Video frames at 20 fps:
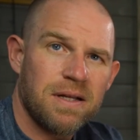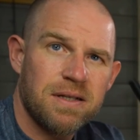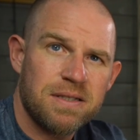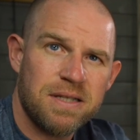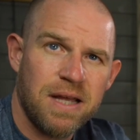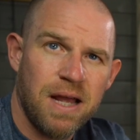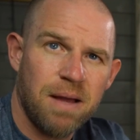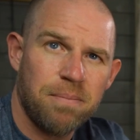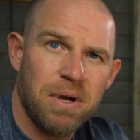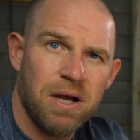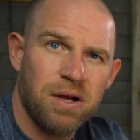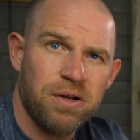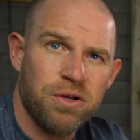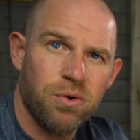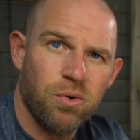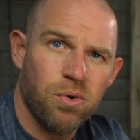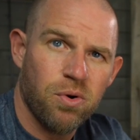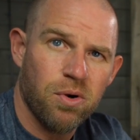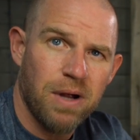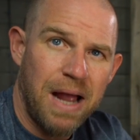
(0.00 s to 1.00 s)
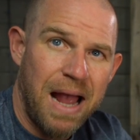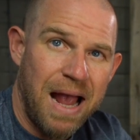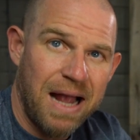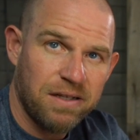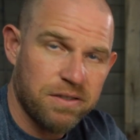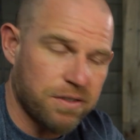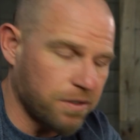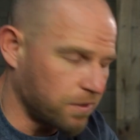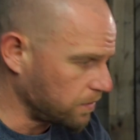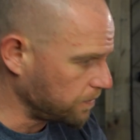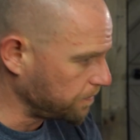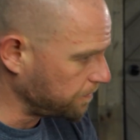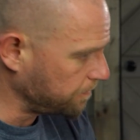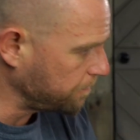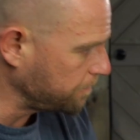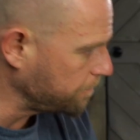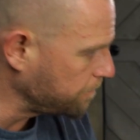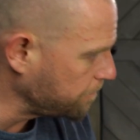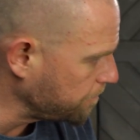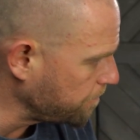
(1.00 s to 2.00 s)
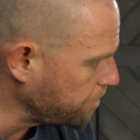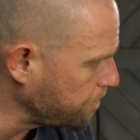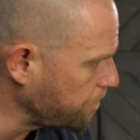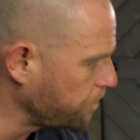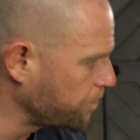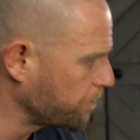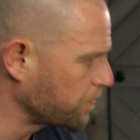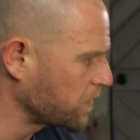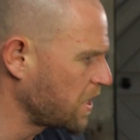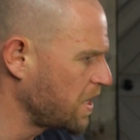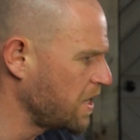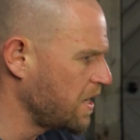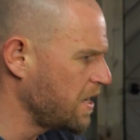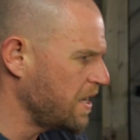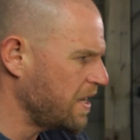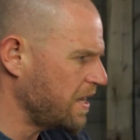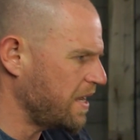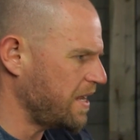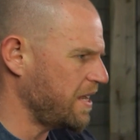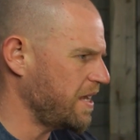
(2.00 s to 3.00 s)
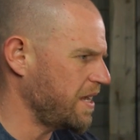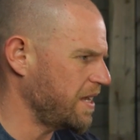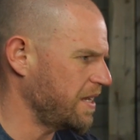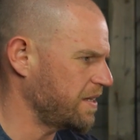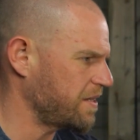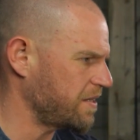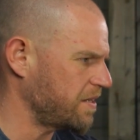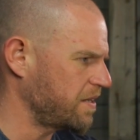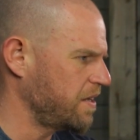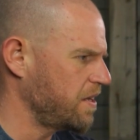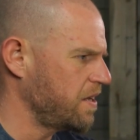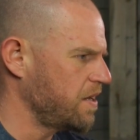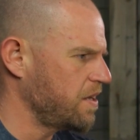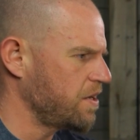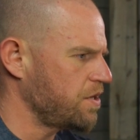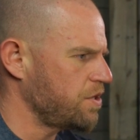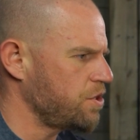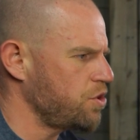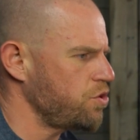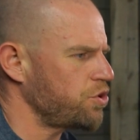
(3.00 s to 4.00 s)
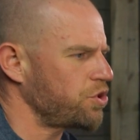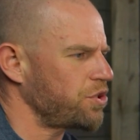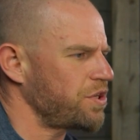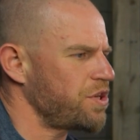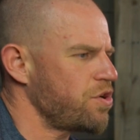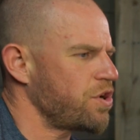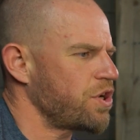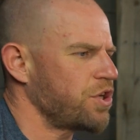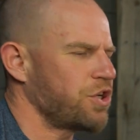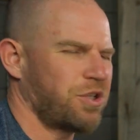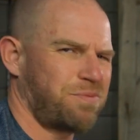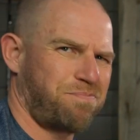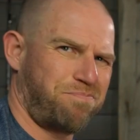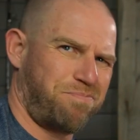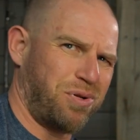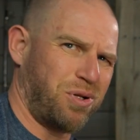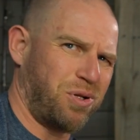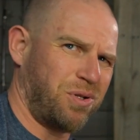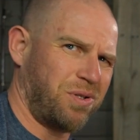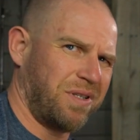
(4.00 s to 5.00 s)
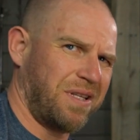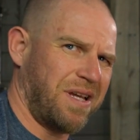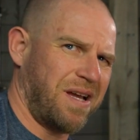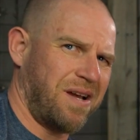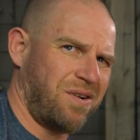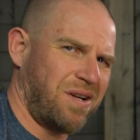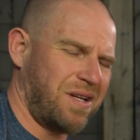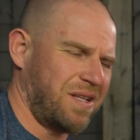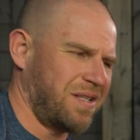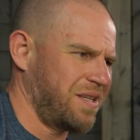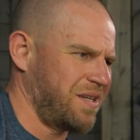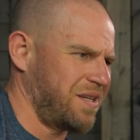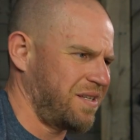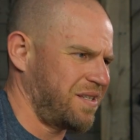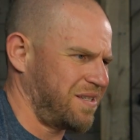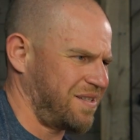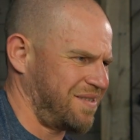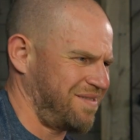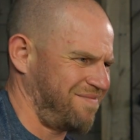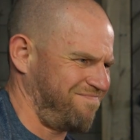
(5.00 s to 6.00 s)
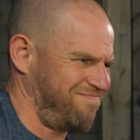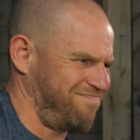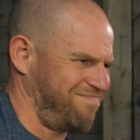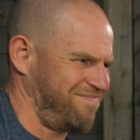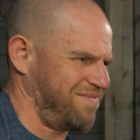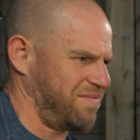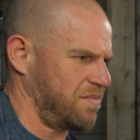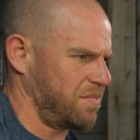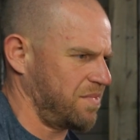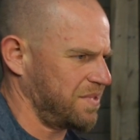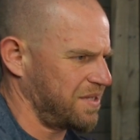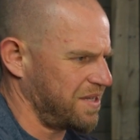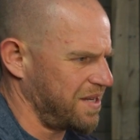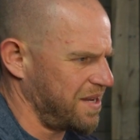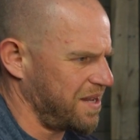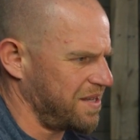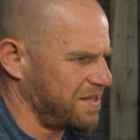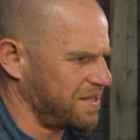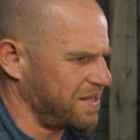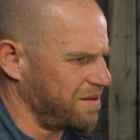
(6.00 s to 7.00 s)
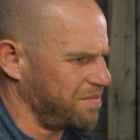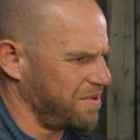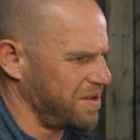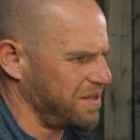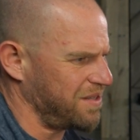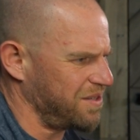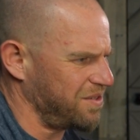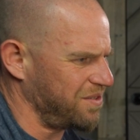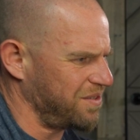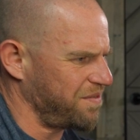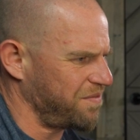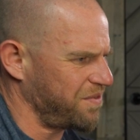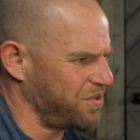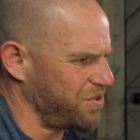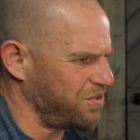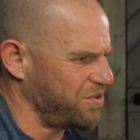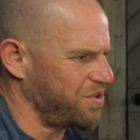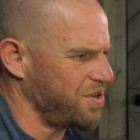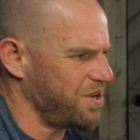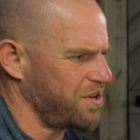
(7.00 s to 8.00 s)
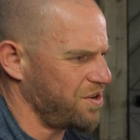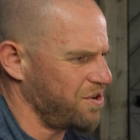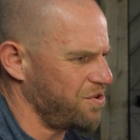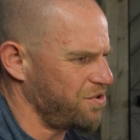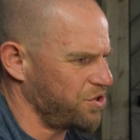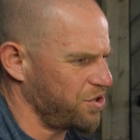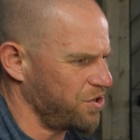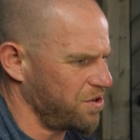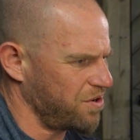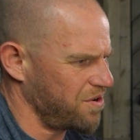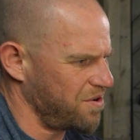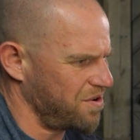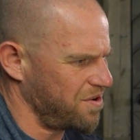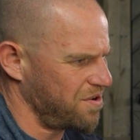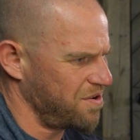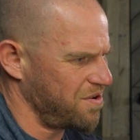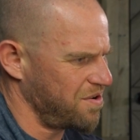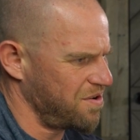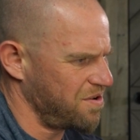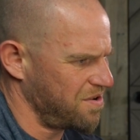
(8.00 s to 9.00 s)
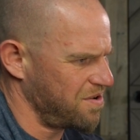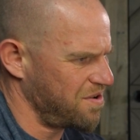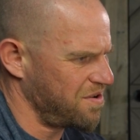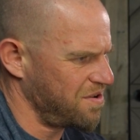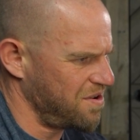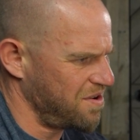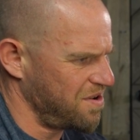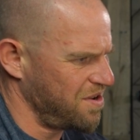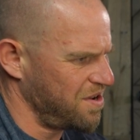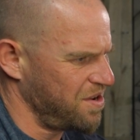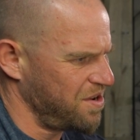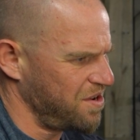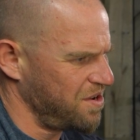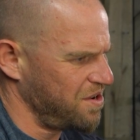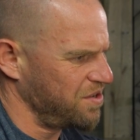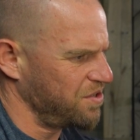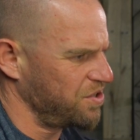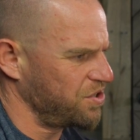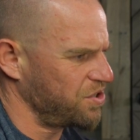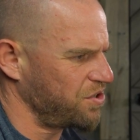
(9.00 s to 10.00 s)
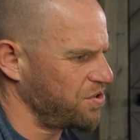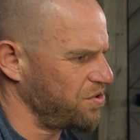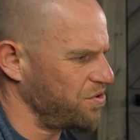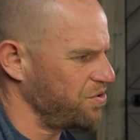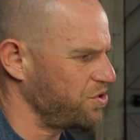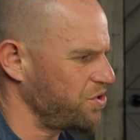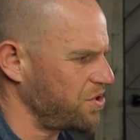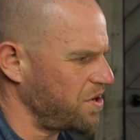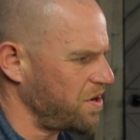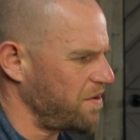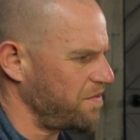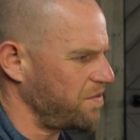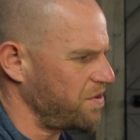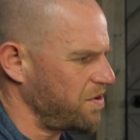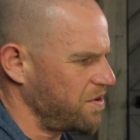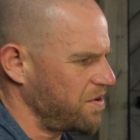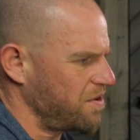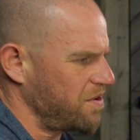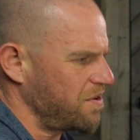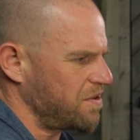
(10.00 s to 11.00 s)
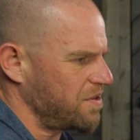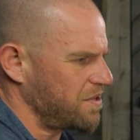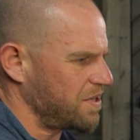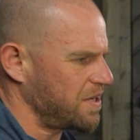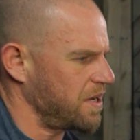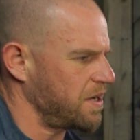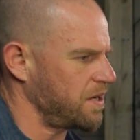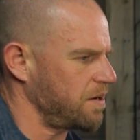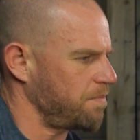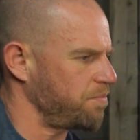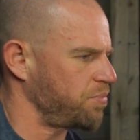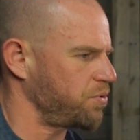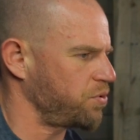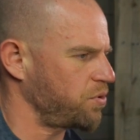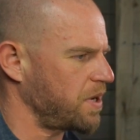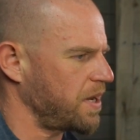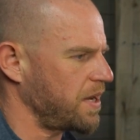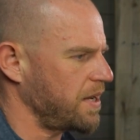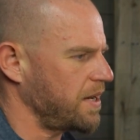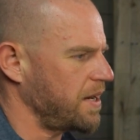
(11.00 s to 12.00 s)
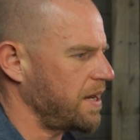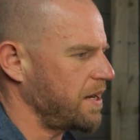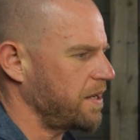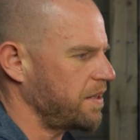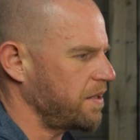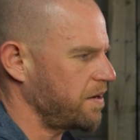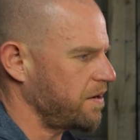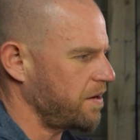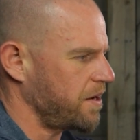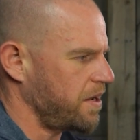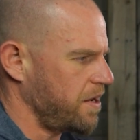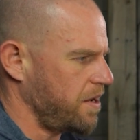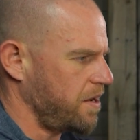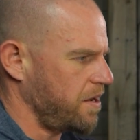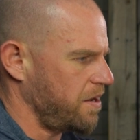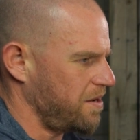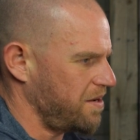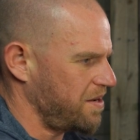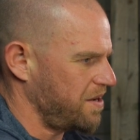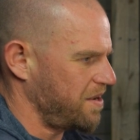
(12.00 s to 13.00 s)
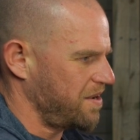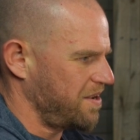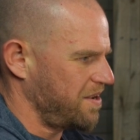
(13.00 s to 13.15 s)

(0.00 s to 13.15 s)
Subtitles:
tap out your axle, and usually you can just pull down on this. Today it's going to be a little difficult. You can use your screwdriver, kind of pry it out of there, and